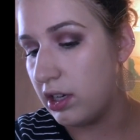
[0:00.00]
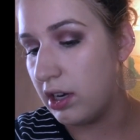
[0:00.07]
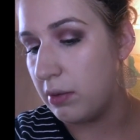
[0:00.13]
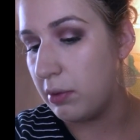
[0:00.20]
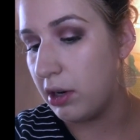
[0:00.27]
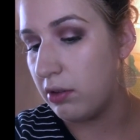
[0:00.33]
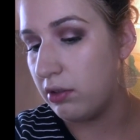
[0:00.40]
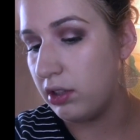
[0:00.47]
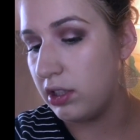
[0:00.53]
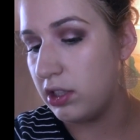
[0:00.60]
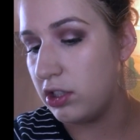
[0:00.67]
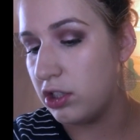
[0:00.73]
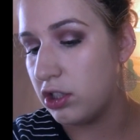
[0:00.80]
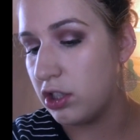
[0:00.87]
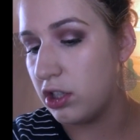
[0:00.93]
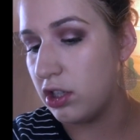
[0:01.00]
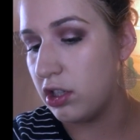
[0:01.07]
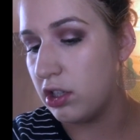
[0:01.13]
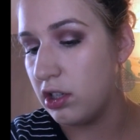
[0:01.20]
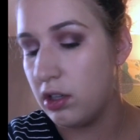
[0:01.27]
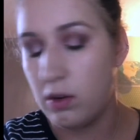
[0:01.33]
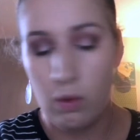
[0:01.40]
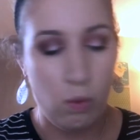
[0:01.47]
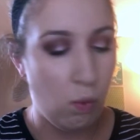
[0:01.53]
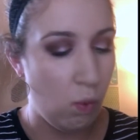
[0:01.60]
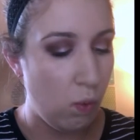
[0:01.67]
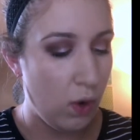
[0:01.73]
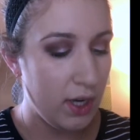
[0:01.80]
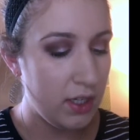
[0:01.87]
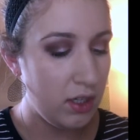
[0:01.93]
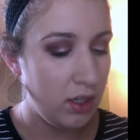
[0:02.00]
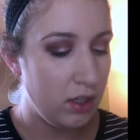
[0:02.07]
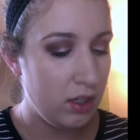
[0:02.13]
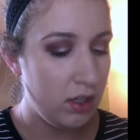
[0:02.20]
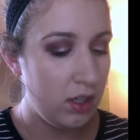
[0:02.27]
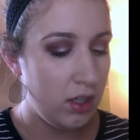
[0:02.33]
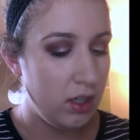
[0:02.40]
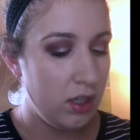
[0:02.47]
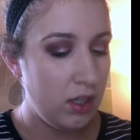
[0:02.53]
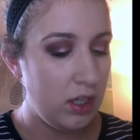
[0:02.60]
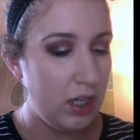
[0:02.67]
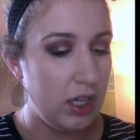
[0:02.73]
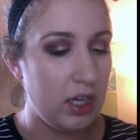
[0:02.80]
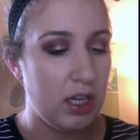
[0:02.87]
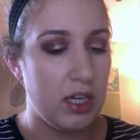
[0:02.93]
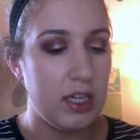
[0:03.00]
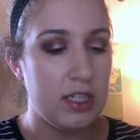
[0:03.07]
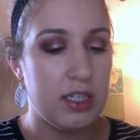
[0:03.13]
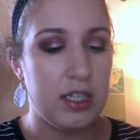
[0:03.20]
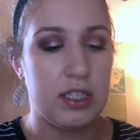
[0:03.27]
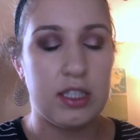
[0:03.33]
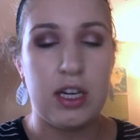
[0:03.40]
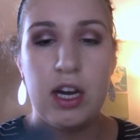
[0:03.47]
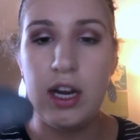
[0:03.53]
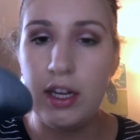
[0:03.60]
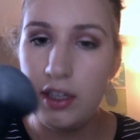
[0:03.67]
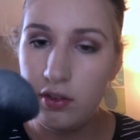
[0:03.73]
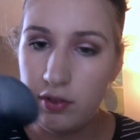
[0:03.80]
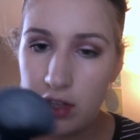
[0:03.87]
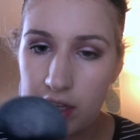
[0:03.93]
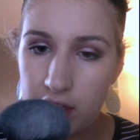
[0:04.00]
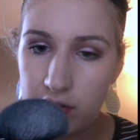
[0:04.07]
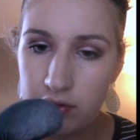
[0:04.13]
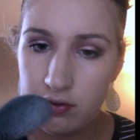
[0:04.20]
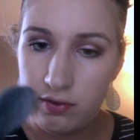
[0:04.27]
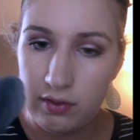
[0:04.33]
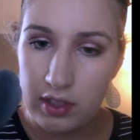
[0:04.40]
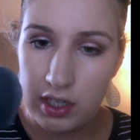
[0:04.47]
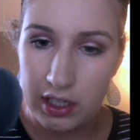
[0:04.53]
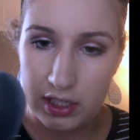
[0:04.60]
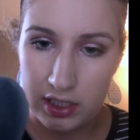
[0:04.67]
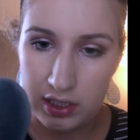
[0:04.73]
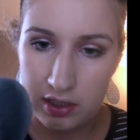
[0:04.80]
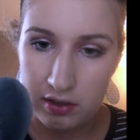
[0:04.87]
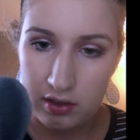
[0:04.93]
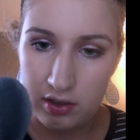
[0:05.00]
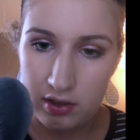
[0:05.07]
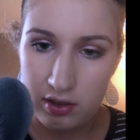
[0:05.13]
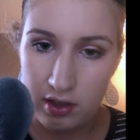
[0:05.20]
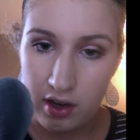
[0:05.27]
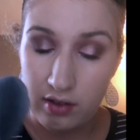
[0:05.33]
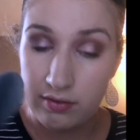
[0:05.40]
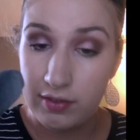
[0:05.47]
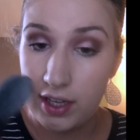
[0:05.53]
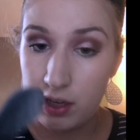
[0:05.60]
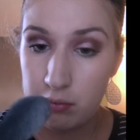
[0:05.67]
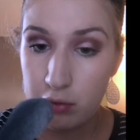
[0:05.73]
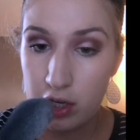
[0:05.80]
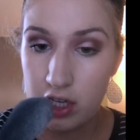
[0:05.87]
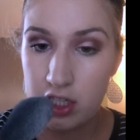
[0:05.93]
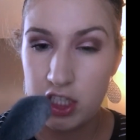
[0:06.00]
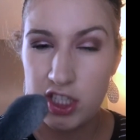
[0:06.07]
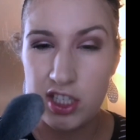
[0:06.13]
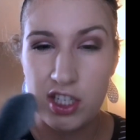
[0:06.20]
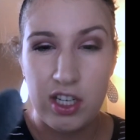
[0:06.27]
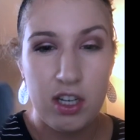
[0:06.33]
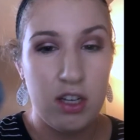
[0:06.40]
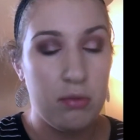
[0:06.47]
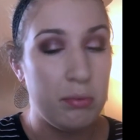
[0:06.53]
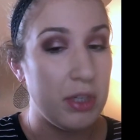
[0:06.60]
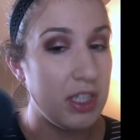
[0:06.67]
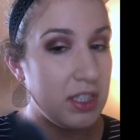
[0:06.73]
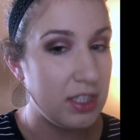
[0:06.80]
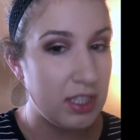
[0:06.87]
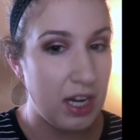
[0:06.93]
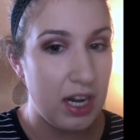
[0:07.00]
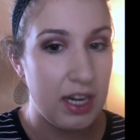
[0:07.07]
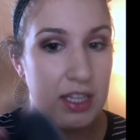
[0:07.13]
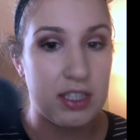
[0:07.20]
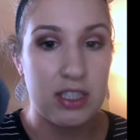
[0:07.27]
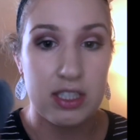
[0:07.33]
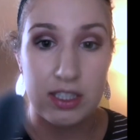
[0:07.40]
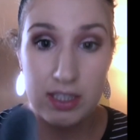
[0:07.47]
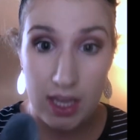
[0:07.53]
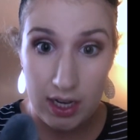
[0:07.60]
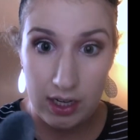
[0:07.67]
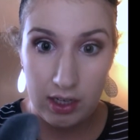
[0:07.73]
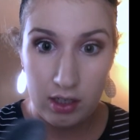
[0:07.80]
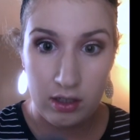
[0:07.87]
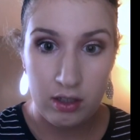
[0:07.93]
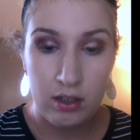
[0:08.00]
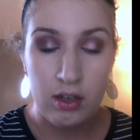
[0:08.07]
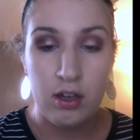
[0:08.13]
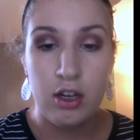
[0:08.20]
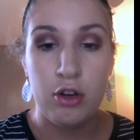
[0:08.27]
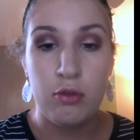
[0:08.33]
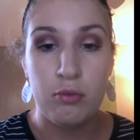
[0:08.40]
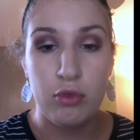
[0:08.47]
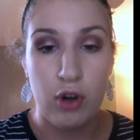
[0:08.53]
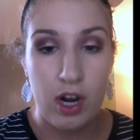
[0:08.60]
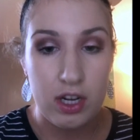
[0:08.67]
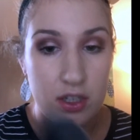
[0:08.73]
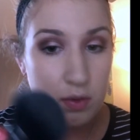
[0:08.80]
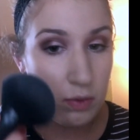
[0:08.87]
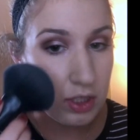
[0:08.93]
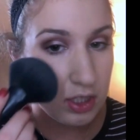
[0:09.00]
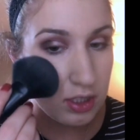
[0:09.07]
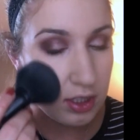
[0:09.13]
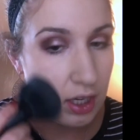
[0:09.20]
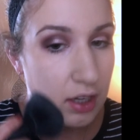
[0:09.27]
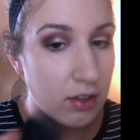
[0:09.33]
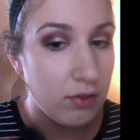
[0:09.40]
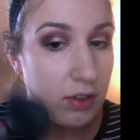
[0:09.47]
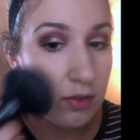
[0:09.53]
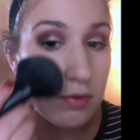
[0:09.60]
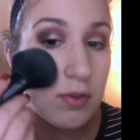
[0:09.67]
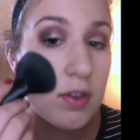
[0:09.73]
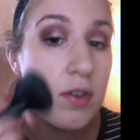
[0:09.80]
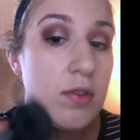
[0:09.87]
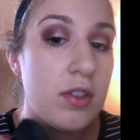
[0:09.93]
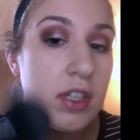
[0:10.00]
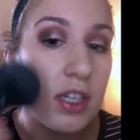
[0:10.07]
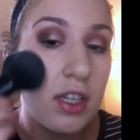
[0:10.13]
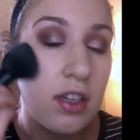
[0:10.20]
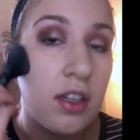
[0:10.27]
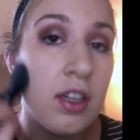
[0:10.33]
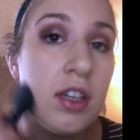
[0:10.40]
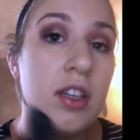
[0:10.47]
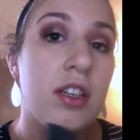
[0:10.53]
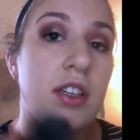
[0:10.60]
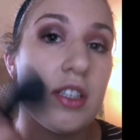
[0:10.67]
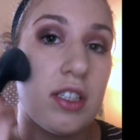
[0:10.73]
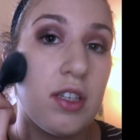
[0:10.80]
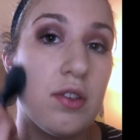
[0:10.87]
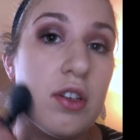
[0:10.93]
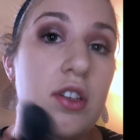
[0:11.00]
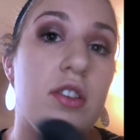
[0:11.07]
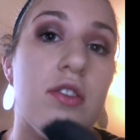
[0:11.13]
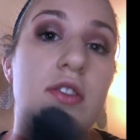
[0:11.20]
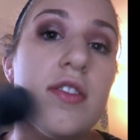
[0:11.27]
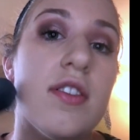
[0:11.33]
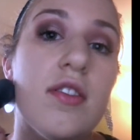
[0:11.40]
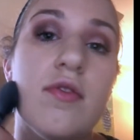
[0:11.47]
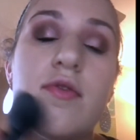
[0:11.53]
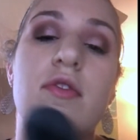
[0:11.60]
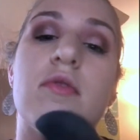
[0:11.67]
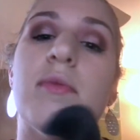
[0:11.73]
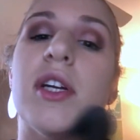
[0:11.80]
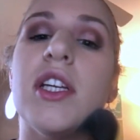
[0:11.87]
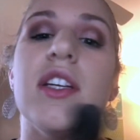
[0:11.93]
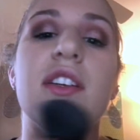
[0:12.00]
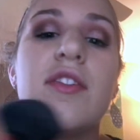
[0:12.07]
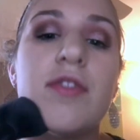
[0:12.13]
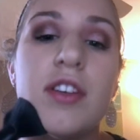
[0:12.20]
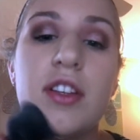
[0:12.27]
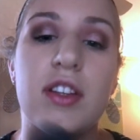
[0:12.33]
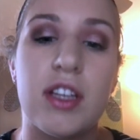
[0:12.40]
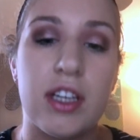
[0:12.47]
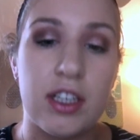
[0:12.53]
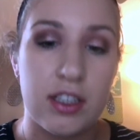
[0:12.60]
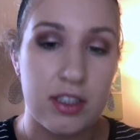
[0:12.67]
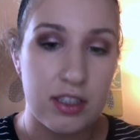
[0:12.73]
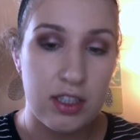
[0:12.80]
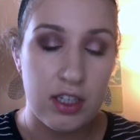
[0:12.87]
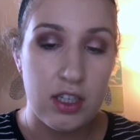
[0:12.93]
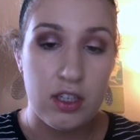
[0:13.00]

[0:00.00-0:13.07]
I'm not really sure what it is. It's kind of like a fan brush, but it's not. It's a setting brush, which is kind of confusing because you could use it for many different things.